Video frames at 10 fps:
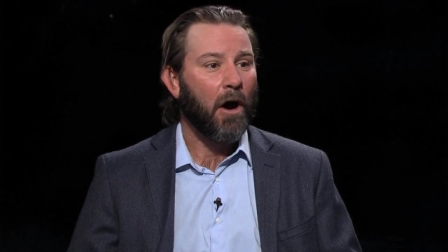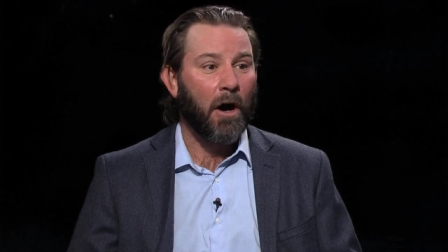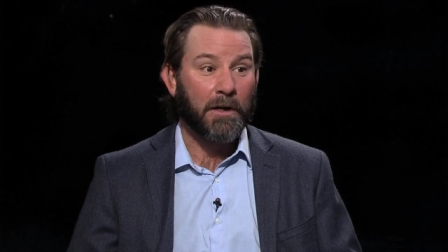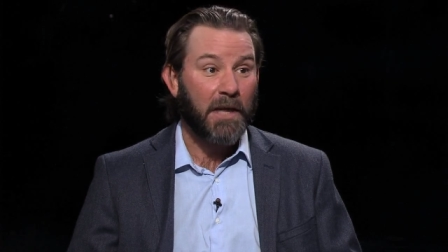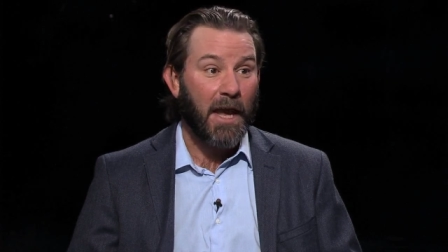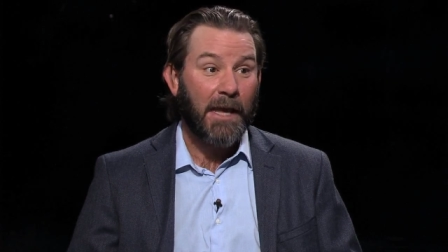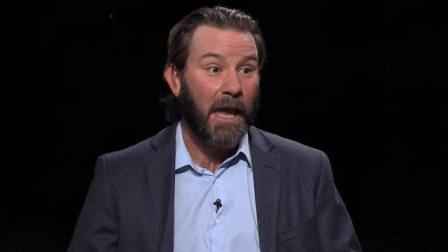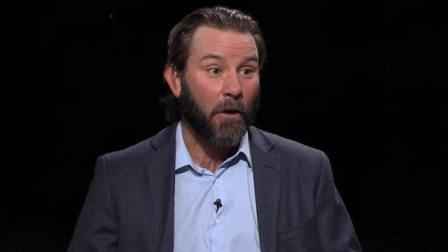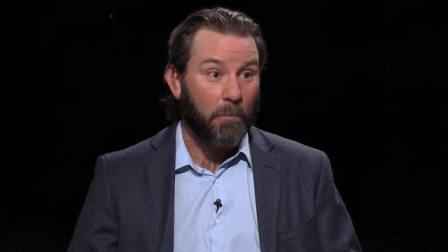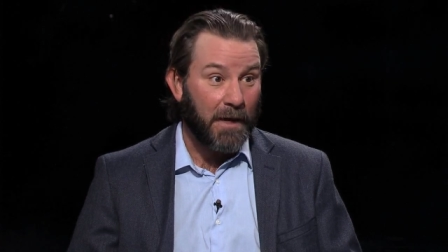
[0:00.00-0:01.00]
on
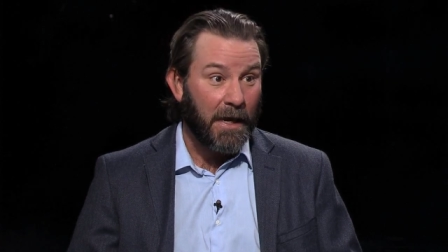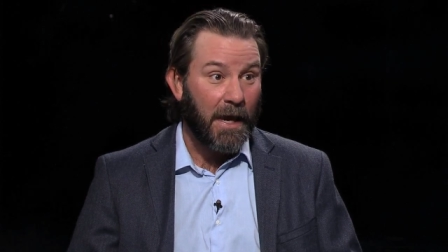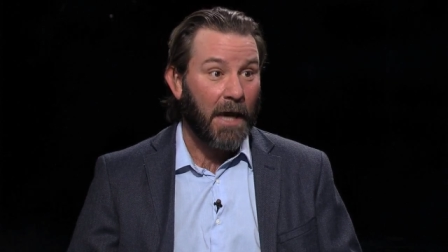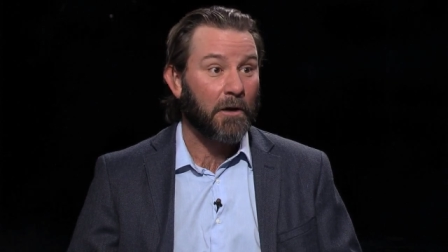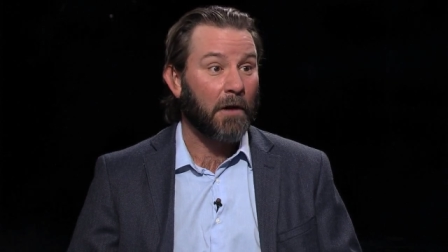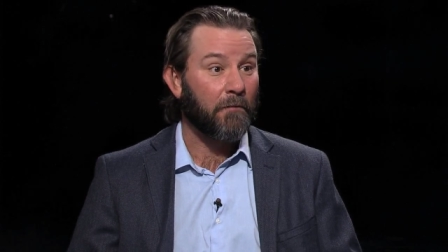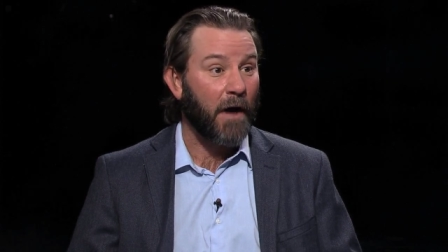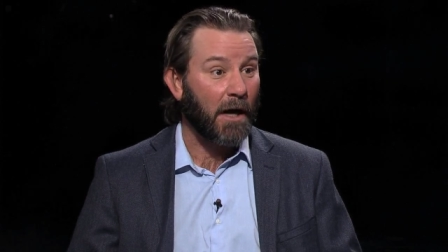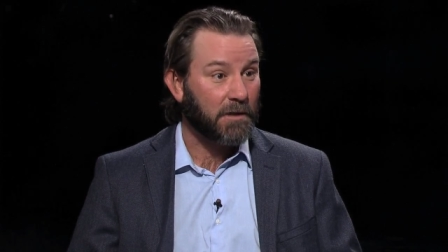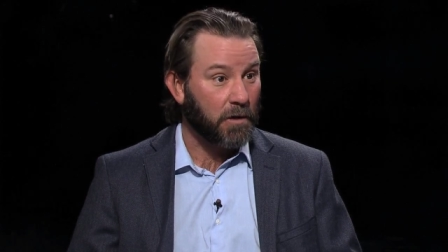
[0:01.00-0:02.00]
KKOB and on
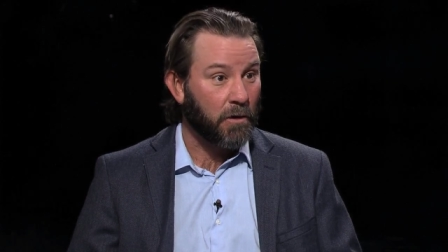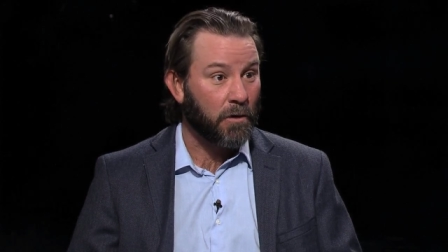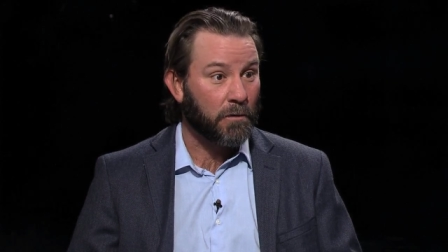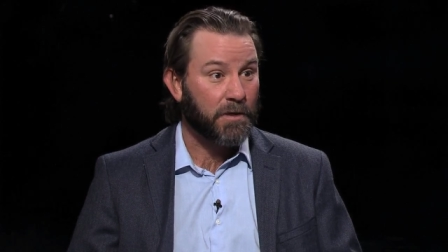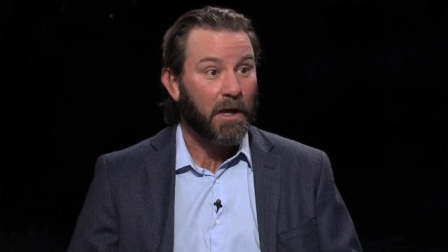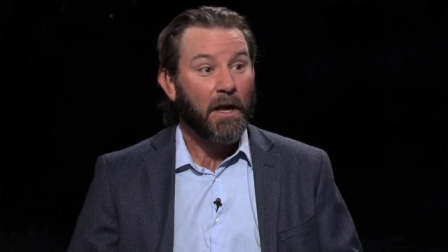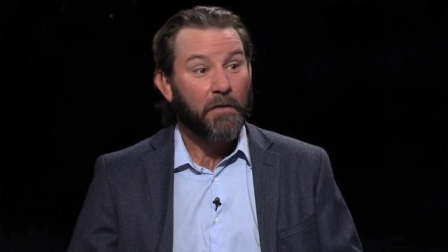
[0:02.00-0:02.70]
Fox News